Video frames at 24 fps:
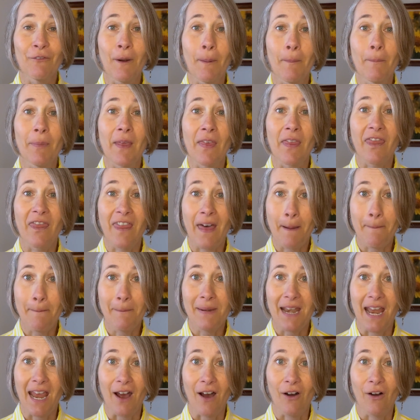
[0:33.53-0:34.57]
from the
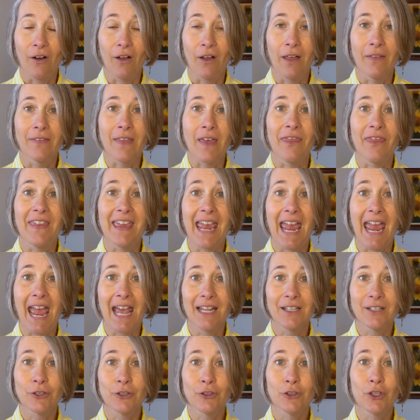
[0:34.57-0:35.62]
thumbnail that the
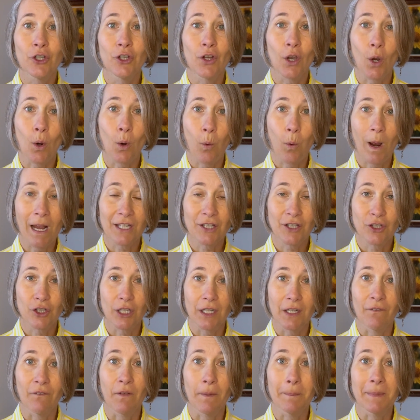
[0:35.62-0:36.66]
answer to the
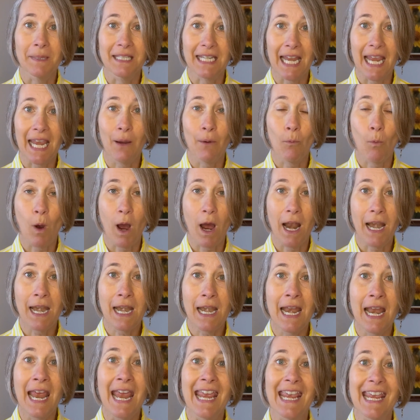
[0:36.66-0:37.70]
question from day 1
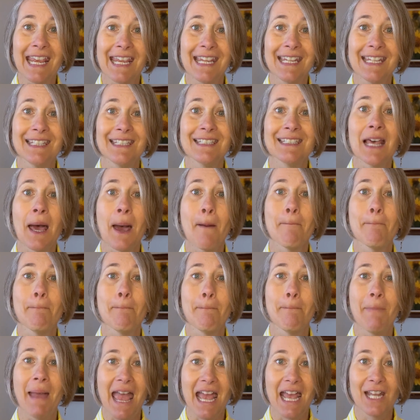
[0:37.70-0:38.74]
is
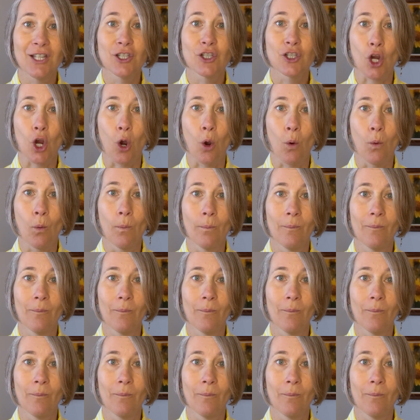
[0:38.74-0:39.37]
banjo.